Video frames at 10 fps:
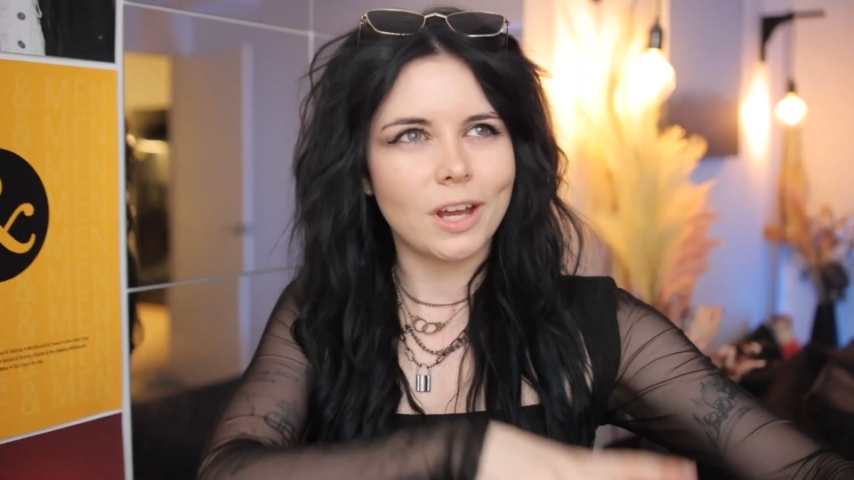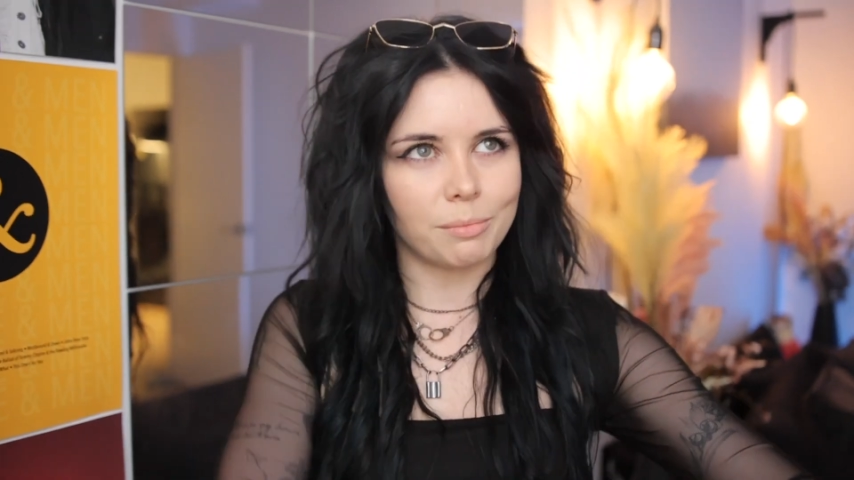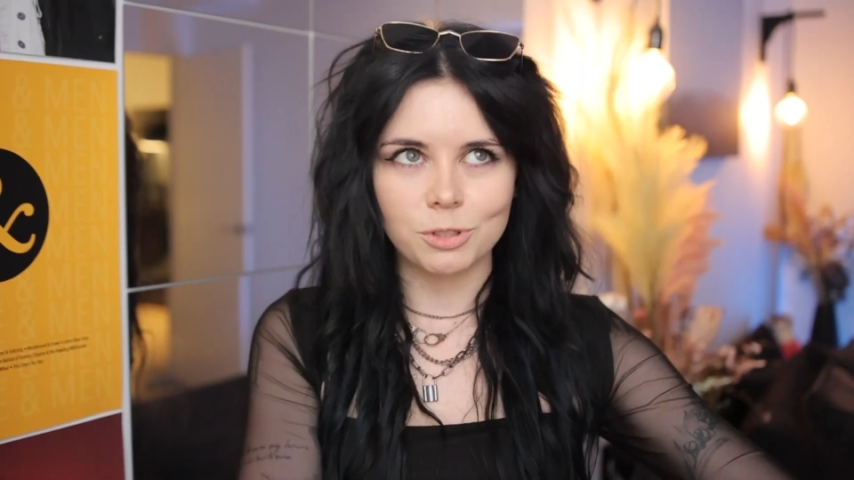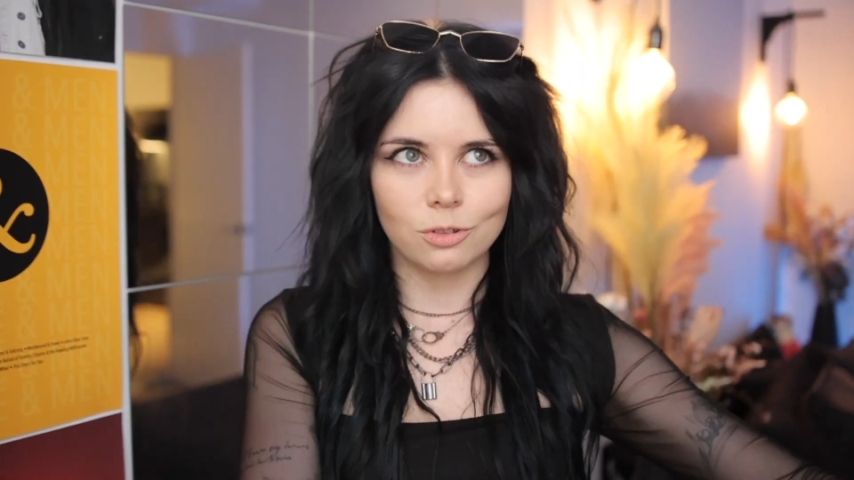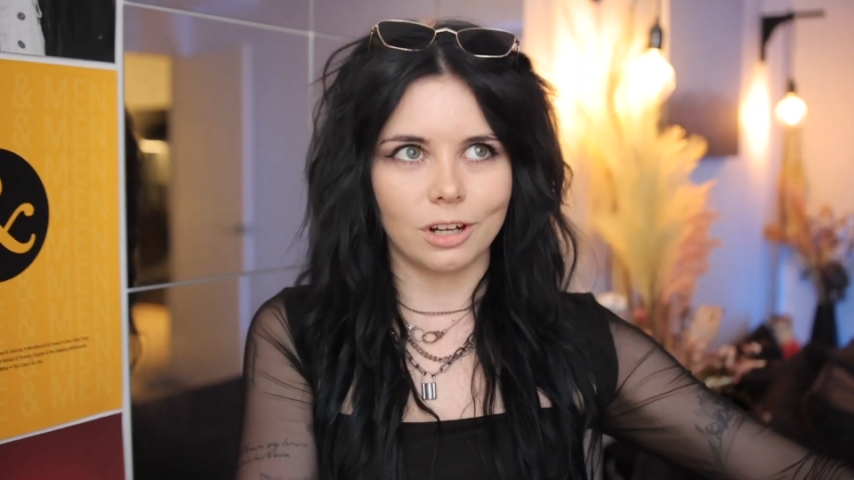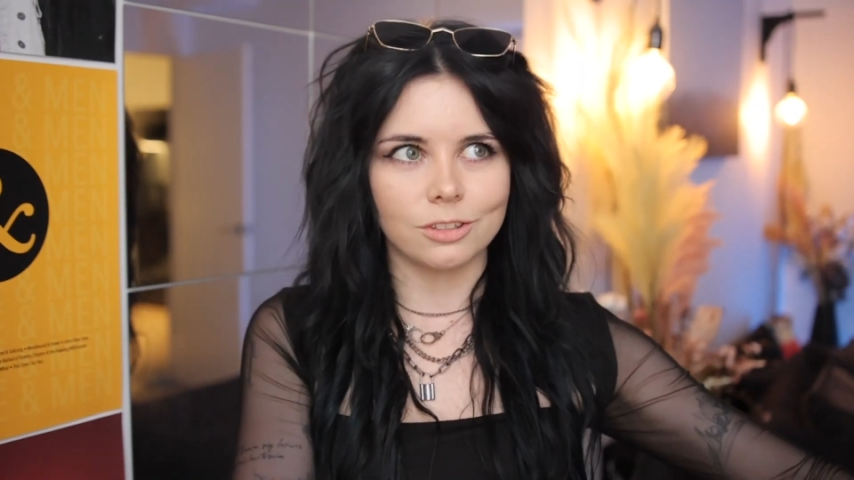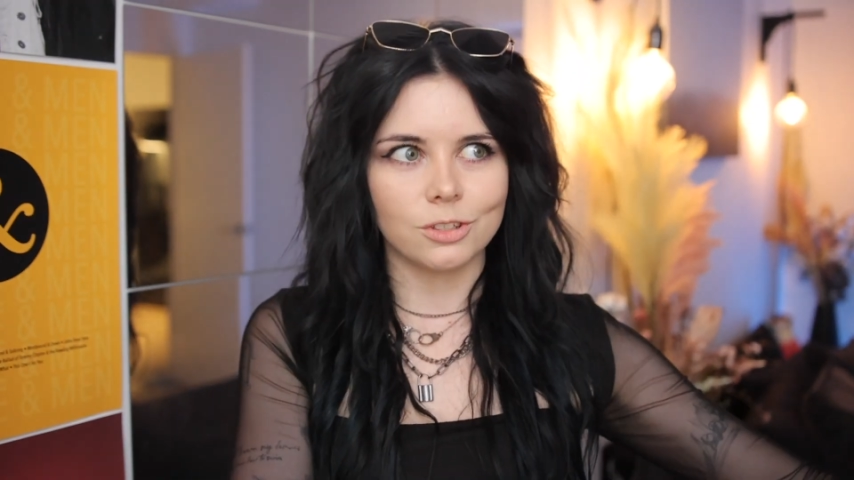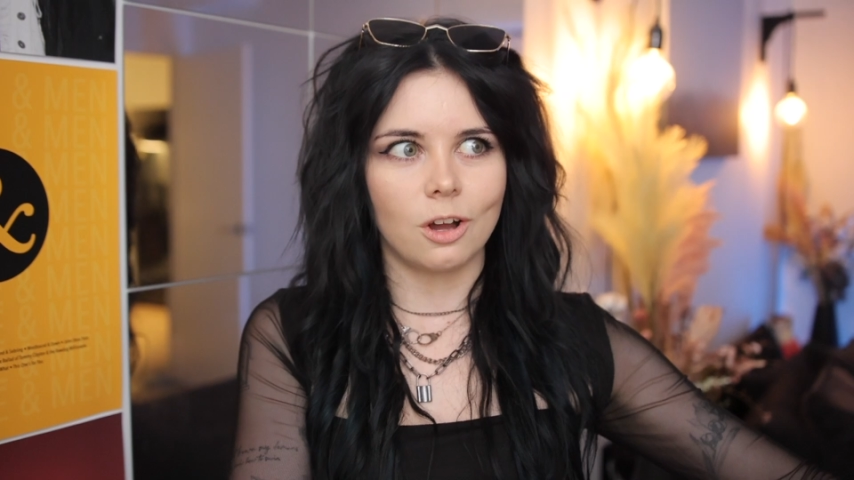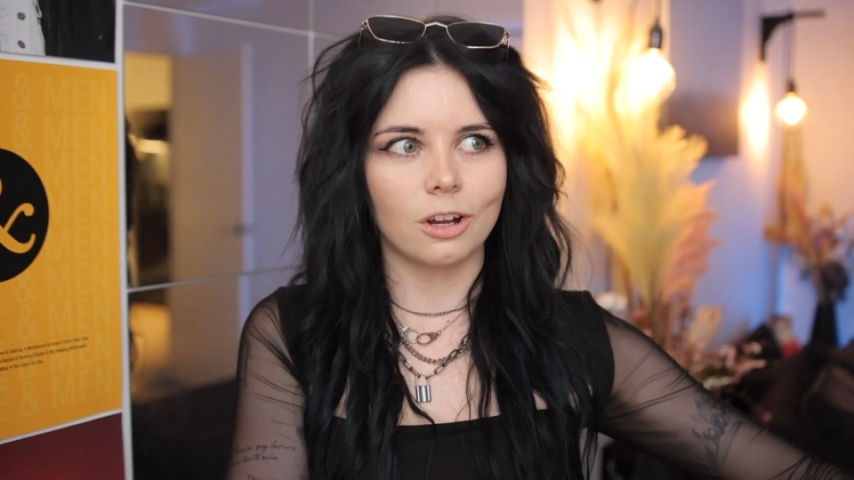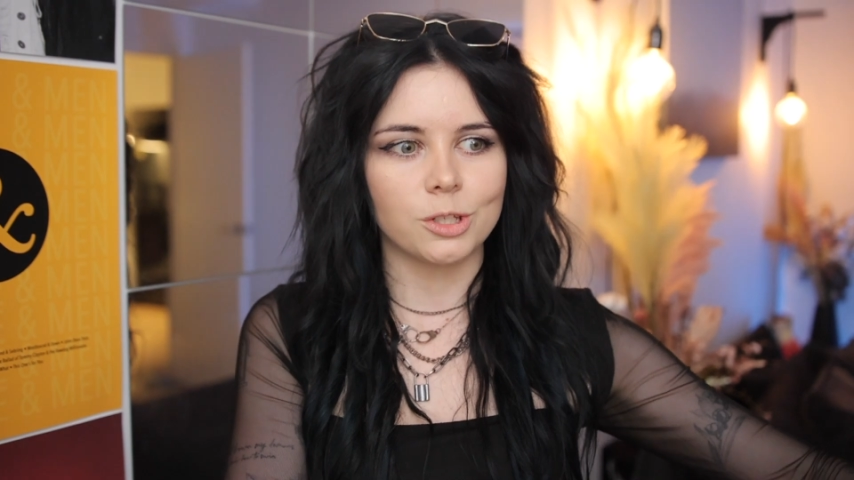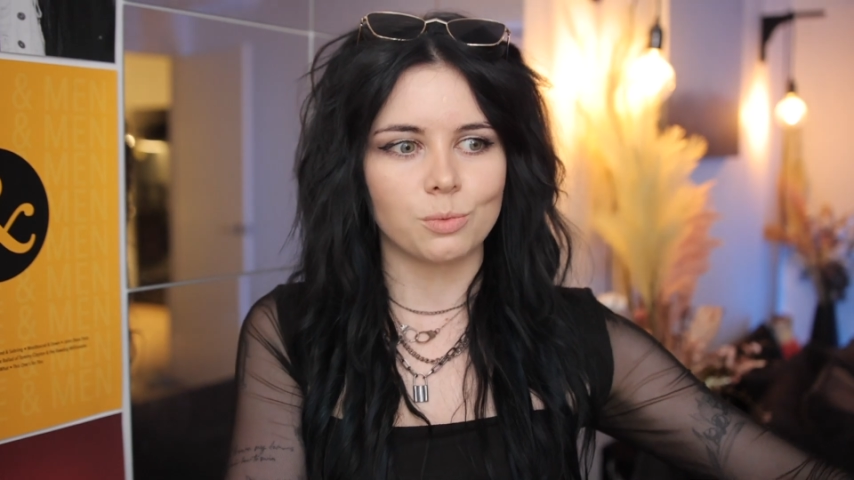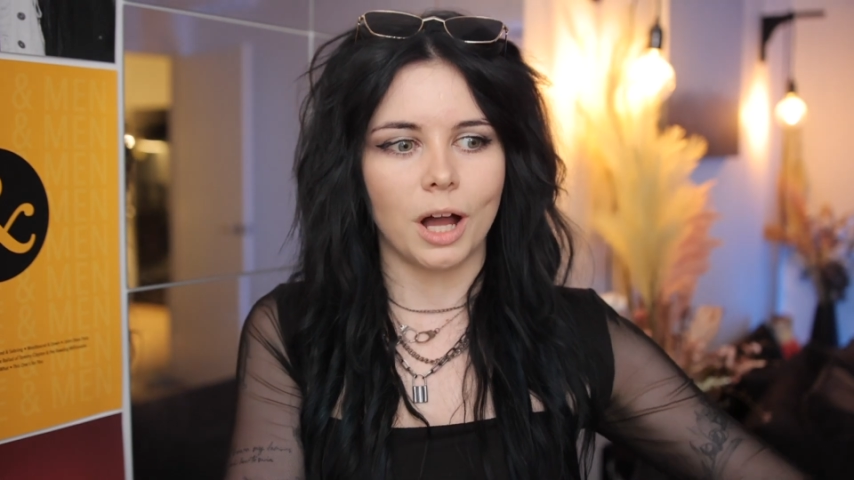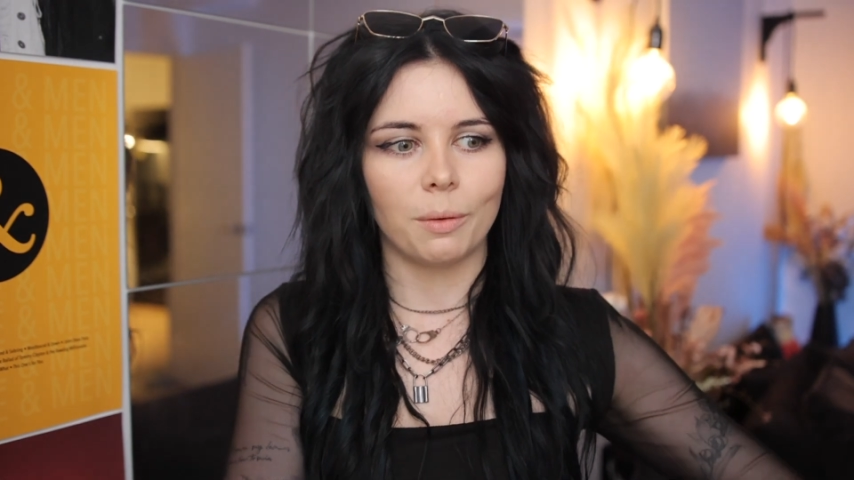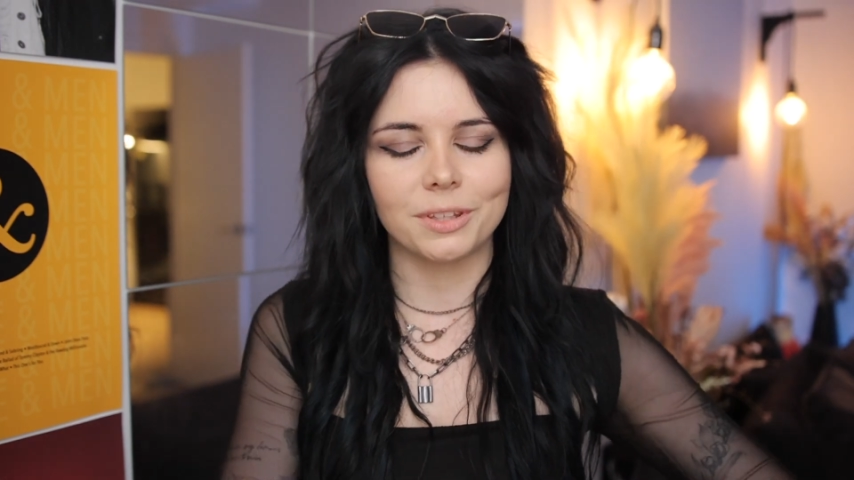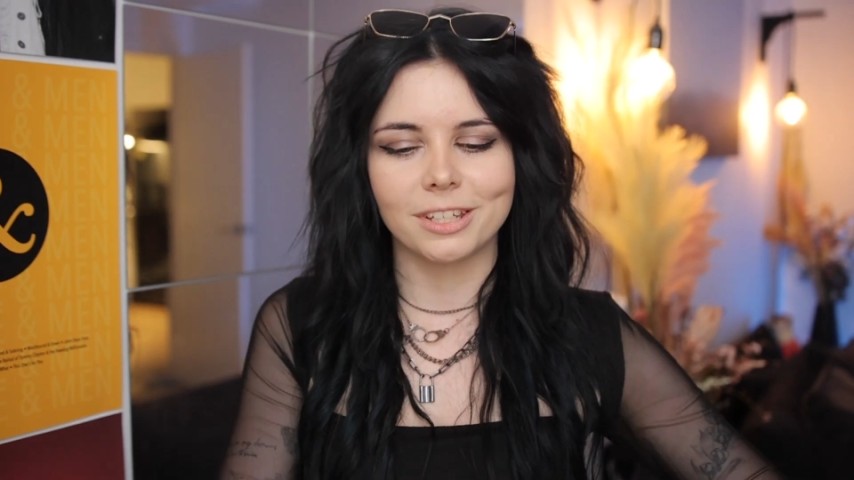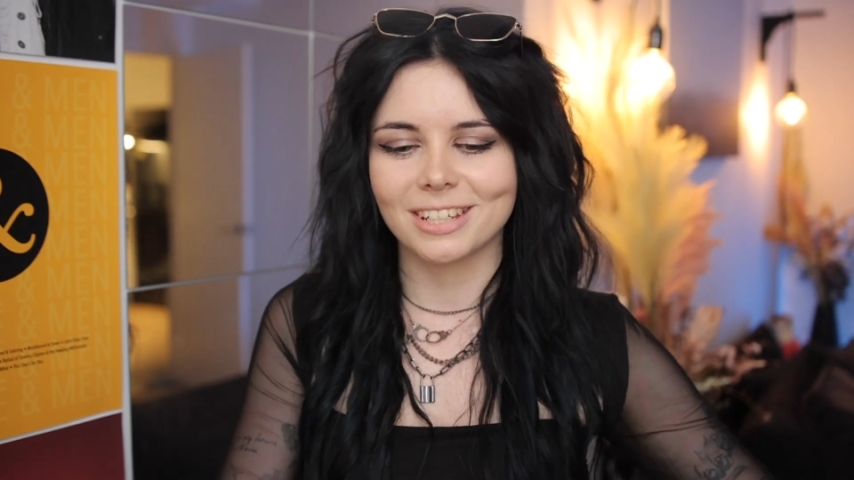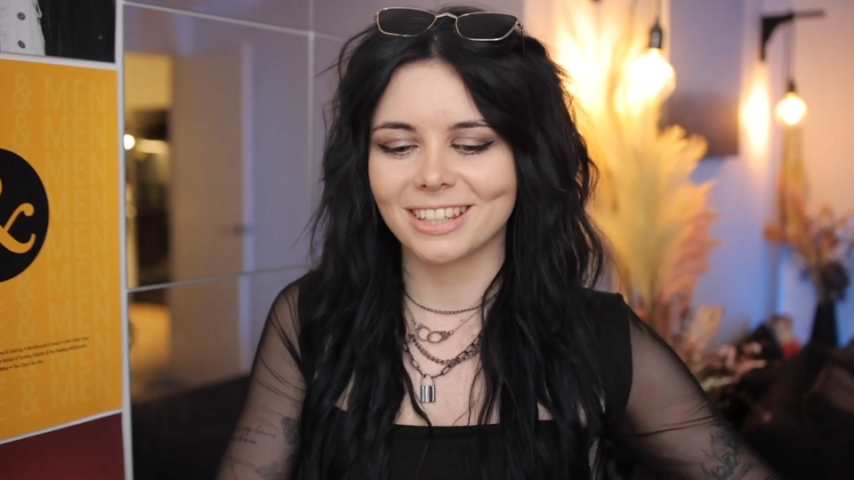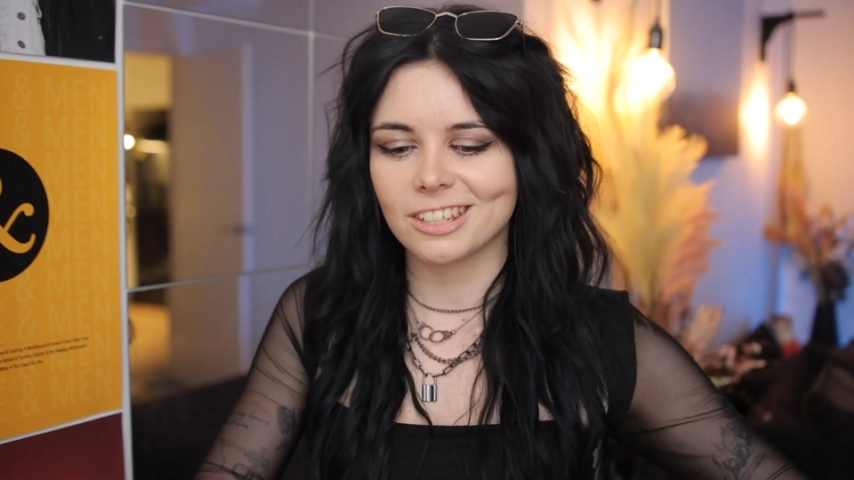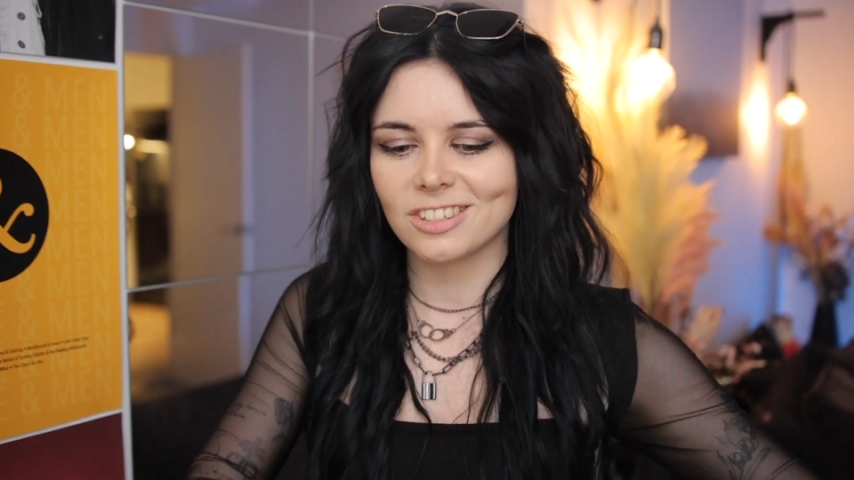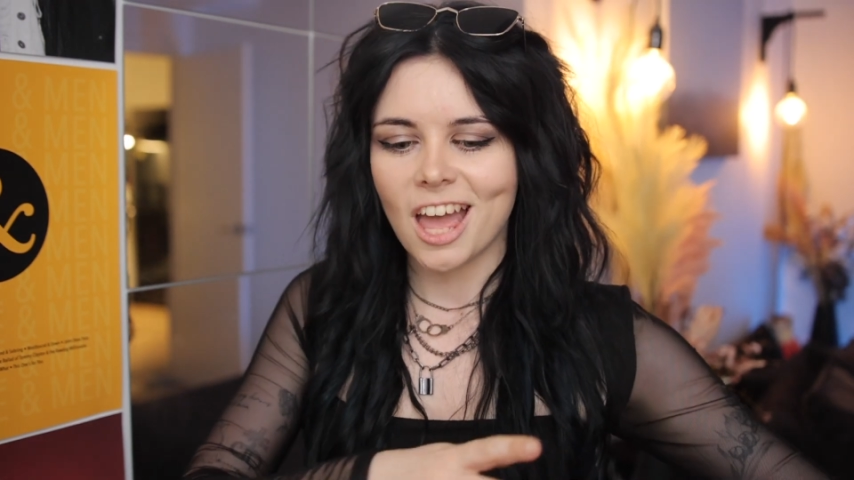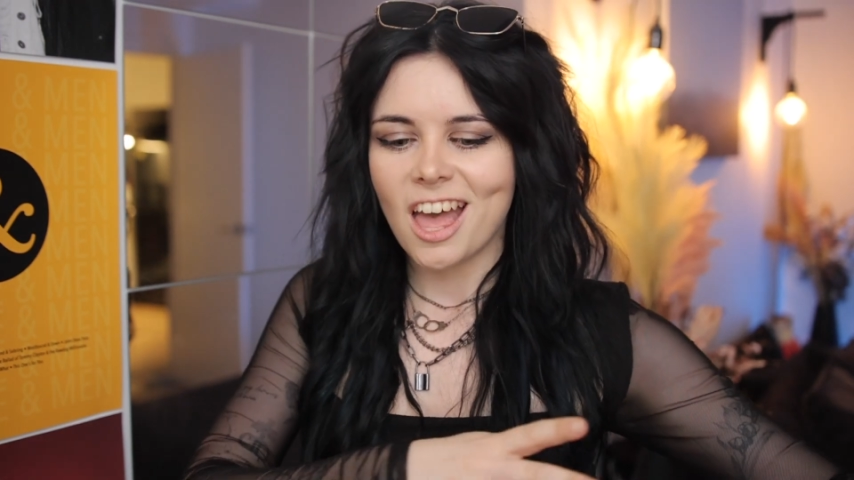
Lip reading: happens throughout the song as well, but there's like this